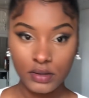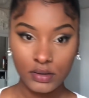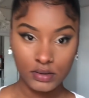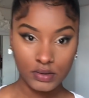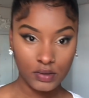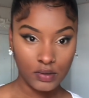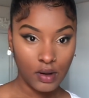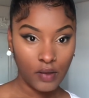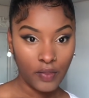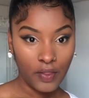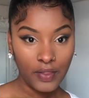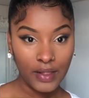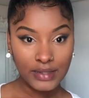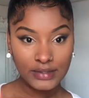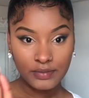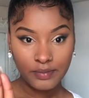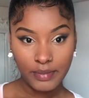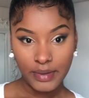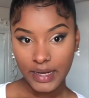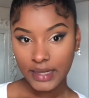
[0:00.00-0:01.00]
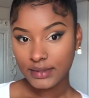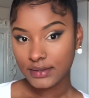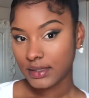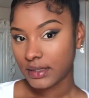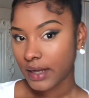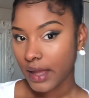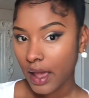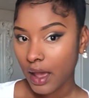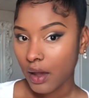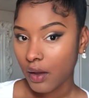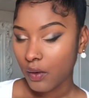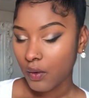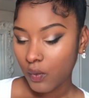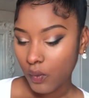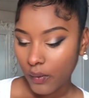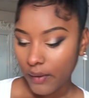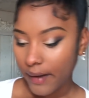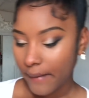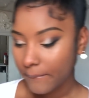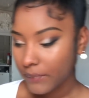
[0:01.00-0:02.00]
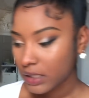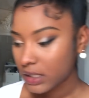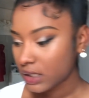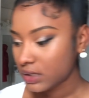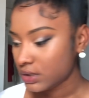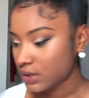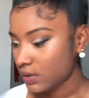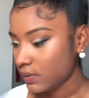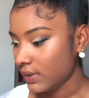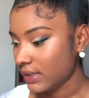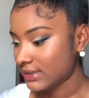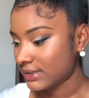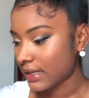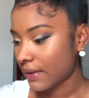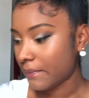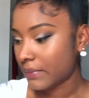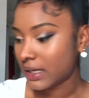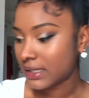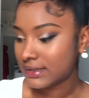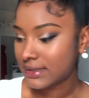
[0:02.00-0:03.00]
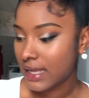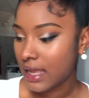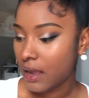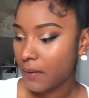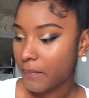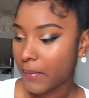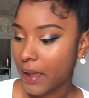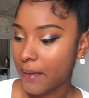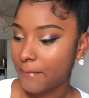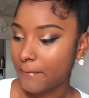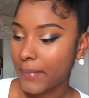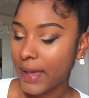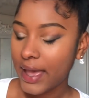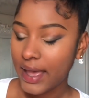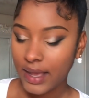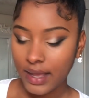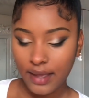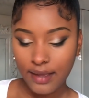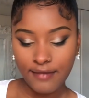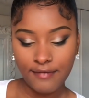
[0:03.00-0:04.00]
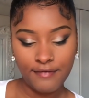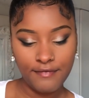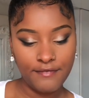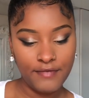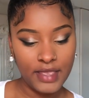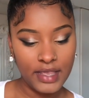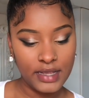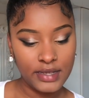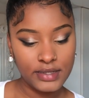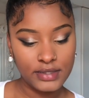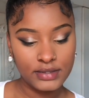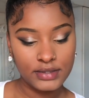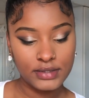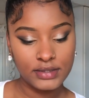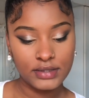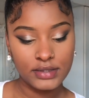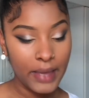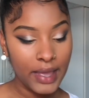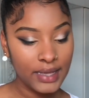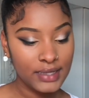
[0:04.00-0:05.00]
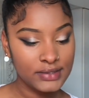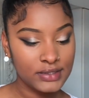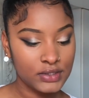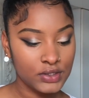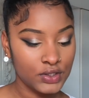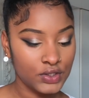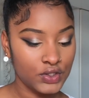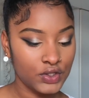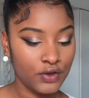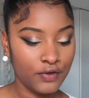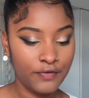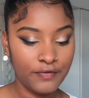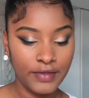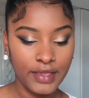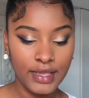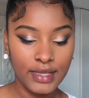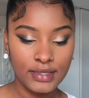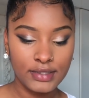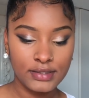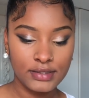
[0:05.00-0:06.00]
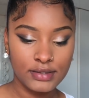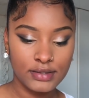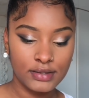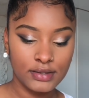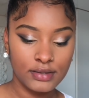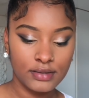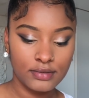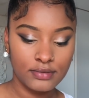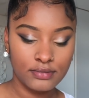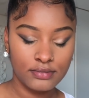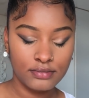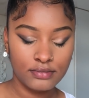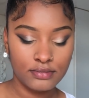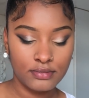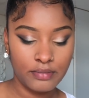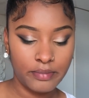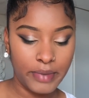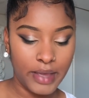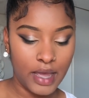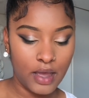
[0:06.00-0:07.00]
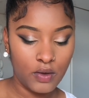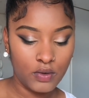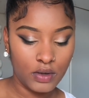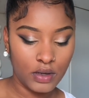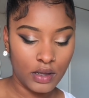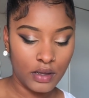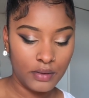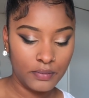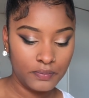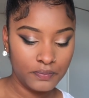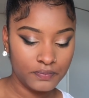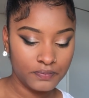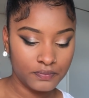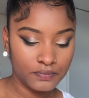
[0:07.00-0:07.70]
so now that that's blended out, what I'm gonna do is I'm gonna take my MAC Studio Fix powder